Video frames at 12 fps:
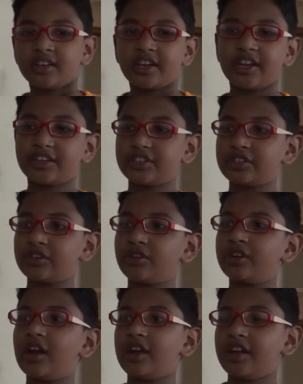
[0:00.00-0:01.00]

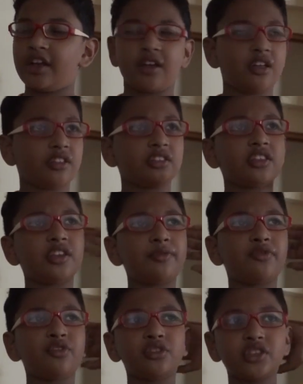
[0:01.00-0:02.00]
The
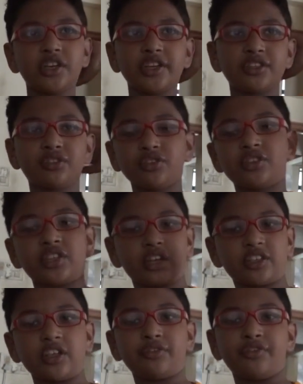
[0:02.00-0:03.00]
fullery should
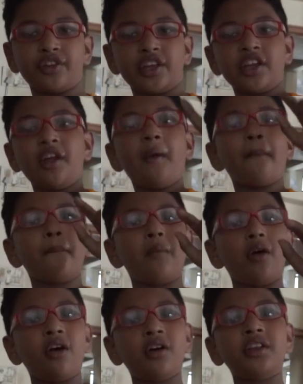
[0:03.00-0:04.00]
successfully
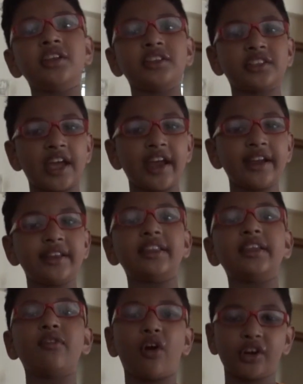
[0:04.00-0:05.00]
burn inside
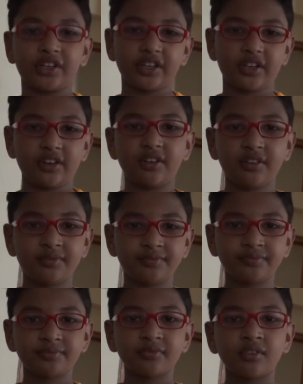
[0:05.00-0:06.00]
the water
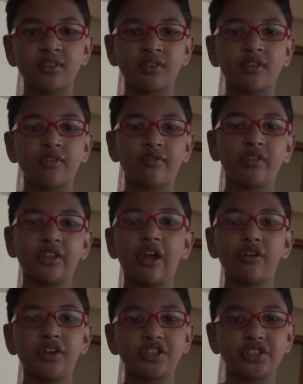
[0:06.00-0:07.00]

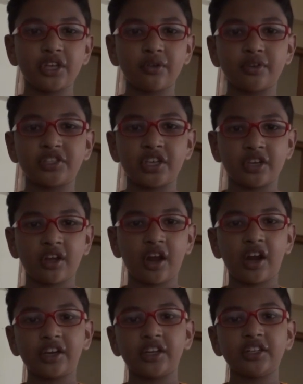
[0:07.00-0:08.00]
without distinguishing
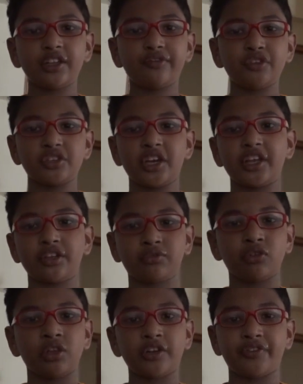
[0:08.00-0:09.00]
until the fullery is
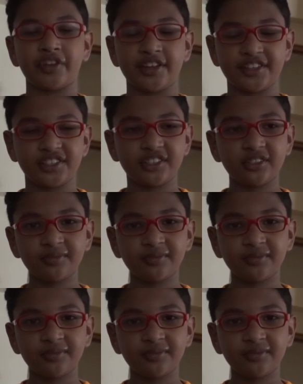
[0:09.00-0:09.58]
fully finished.